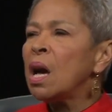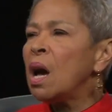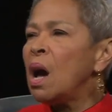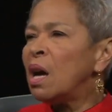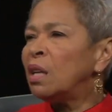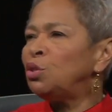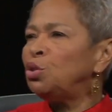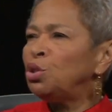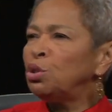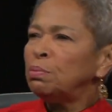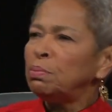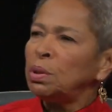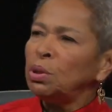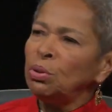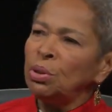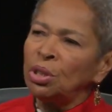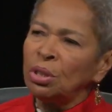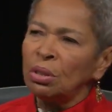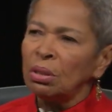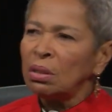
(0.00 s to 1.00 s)

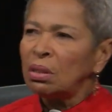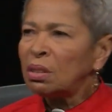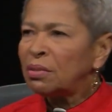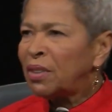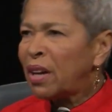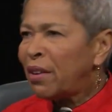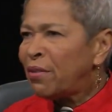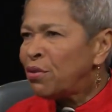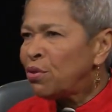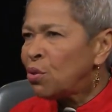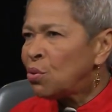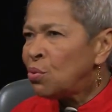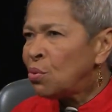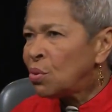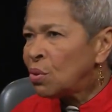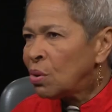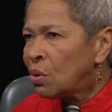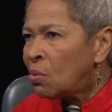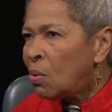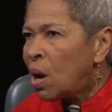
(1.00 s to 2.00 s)
contributions of
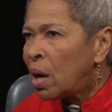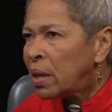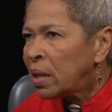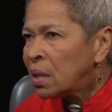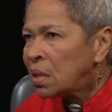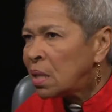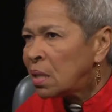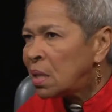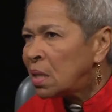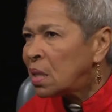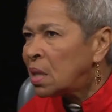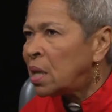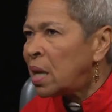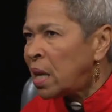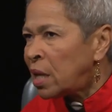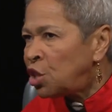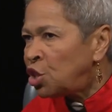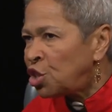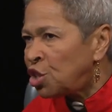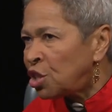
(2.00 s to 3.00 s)
Afro-Uruguayans to the
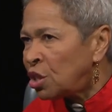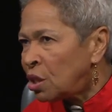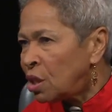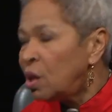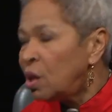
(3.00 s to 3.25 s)
nation.